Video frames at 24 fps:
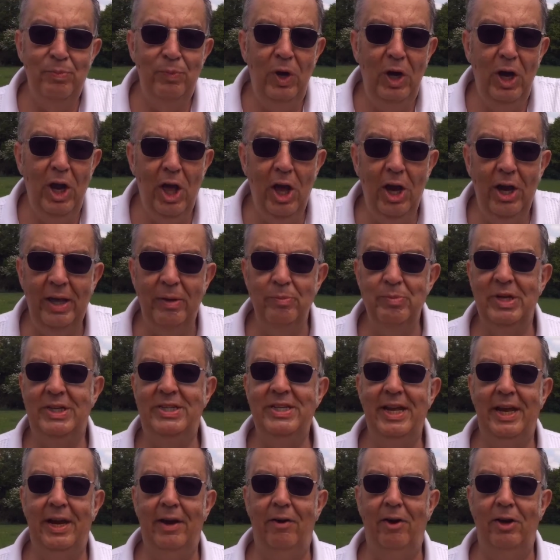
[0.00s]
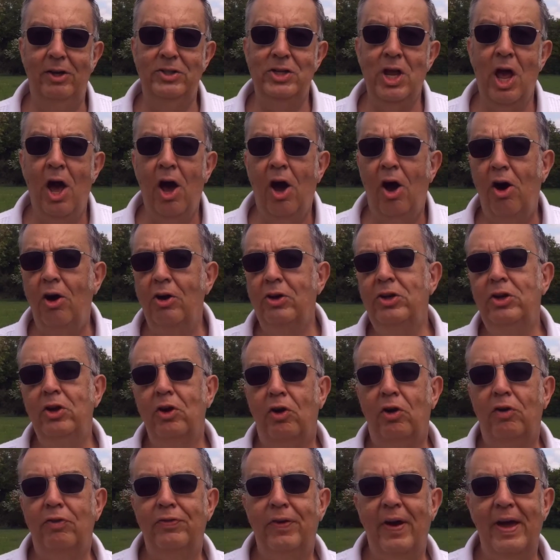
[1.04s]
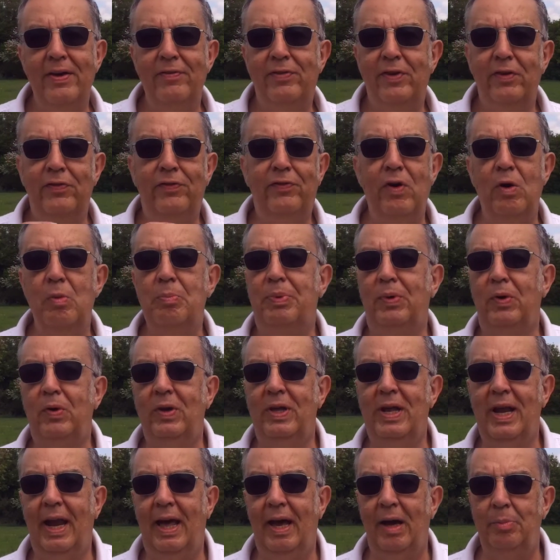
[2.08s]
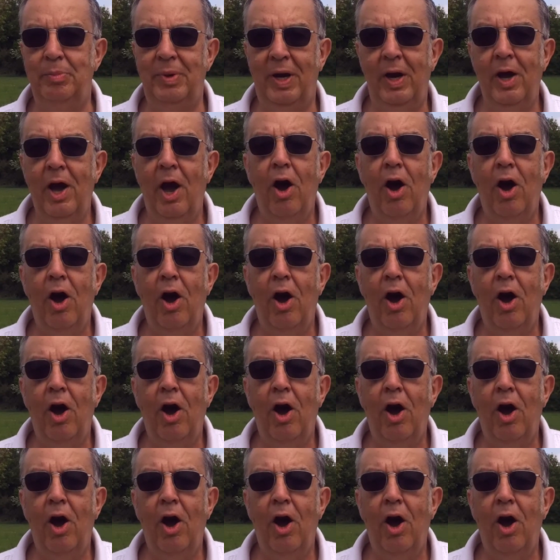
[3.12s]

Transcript: learning materials on your favourite football club,